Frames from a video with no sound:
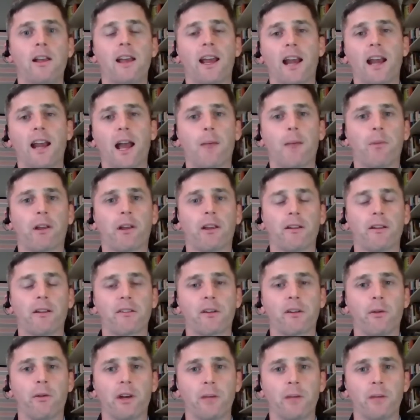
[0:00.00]
an applicant's
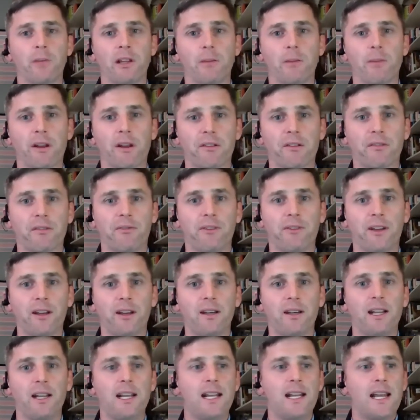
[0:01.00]
going to be the best
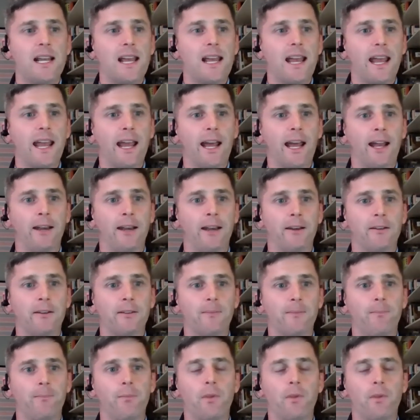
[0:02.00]
fit and mm.